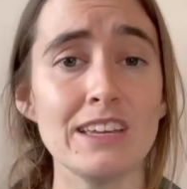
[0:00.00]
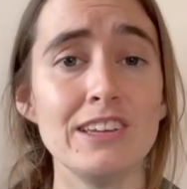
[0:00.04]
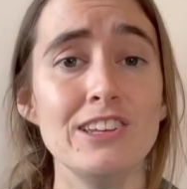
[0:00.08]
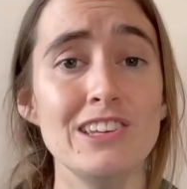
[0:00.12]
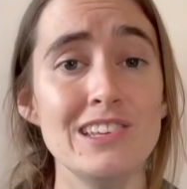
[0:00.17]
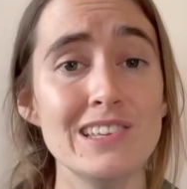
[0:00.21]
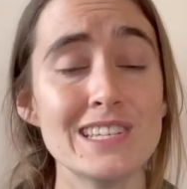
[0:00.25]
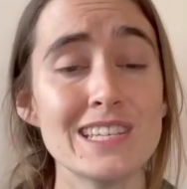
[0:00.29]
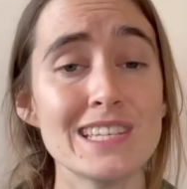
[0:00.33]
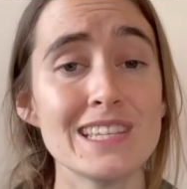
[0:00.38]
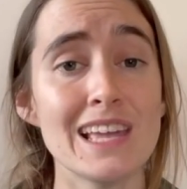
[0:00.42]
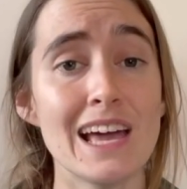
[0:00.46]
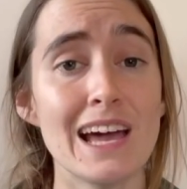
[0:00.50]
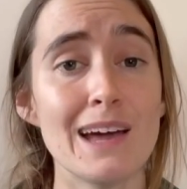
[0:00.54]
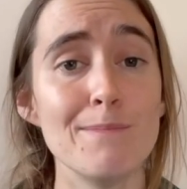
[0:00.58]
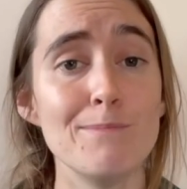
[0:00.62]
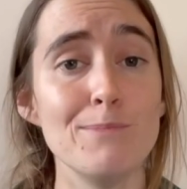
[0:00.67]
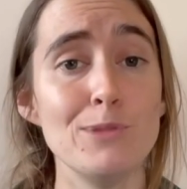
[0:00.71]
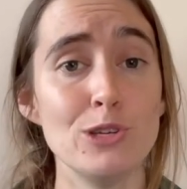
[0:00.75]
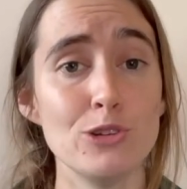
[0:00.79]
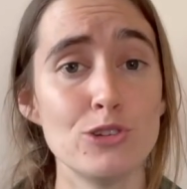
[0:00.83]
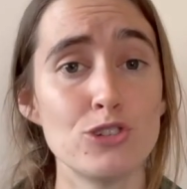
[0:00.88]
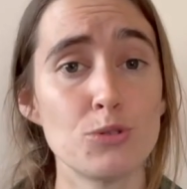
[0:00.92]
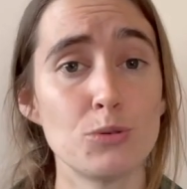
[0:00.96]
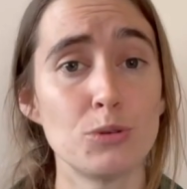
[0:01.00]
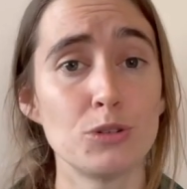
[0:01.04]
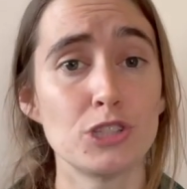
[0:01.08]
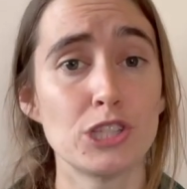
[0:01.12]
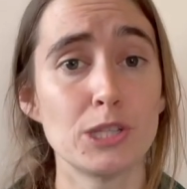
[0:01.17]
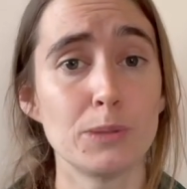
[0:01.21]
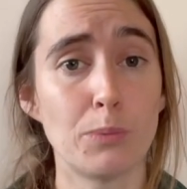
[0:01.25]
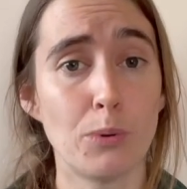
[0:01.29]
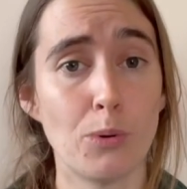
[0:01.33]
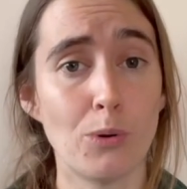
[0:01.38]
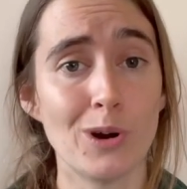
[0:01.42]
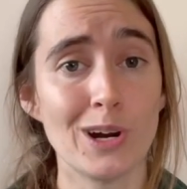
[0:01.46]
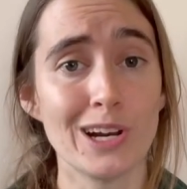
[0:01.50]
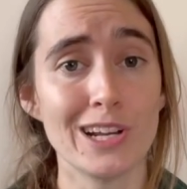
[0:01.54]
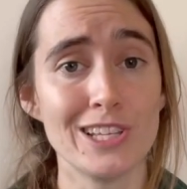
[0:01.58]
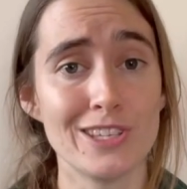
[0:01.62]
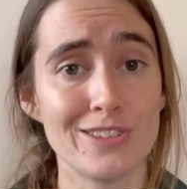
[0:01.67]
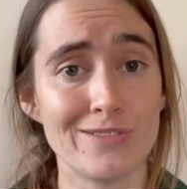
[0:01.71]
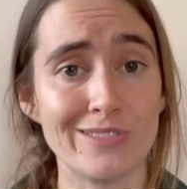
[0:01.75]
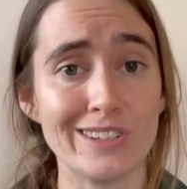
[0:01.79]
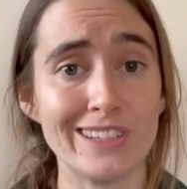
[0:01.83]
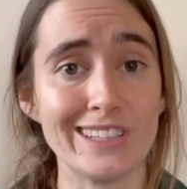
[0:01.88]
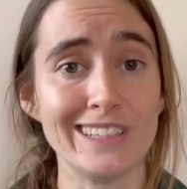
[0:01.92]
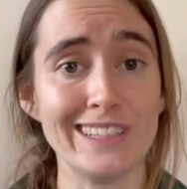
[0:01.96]
Using that mutual support is
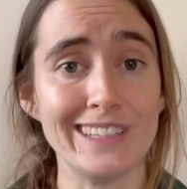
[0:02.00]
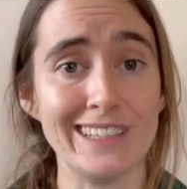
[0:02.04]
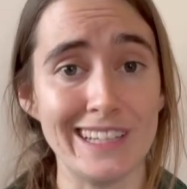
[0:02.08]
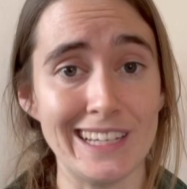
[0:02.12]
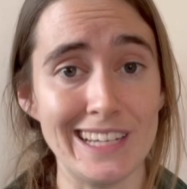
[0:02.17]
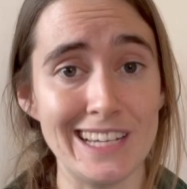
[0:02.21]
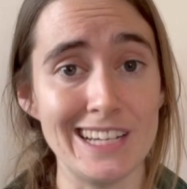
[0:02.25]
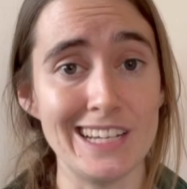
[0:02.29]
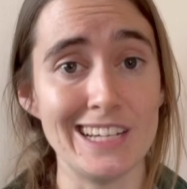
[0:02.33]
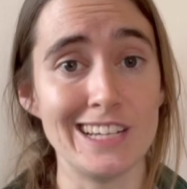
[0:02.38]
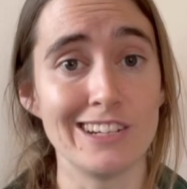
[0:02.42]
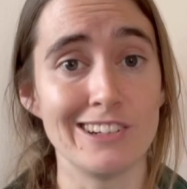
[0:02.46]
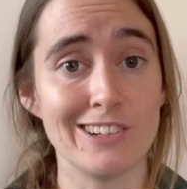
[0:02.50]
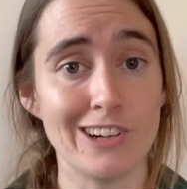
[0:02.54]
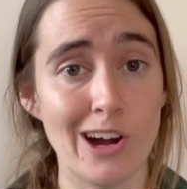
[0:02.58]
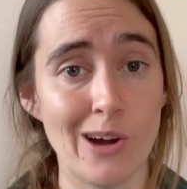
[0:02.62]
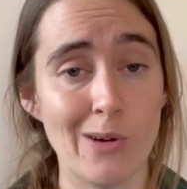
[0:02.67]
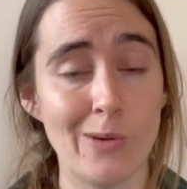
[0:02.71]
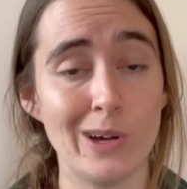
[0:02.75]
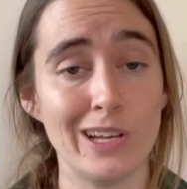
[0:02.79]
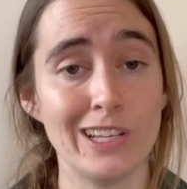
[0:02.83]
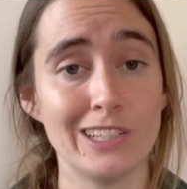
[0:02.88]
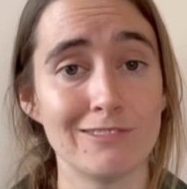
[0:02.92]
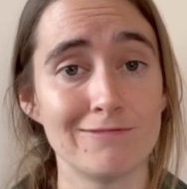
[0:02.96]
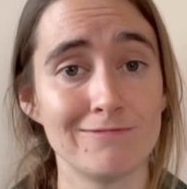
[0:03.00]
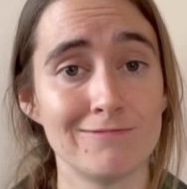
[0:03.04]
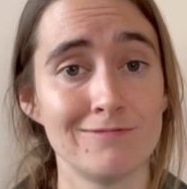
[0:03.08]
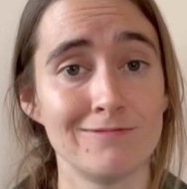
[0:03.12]
really the key to growing.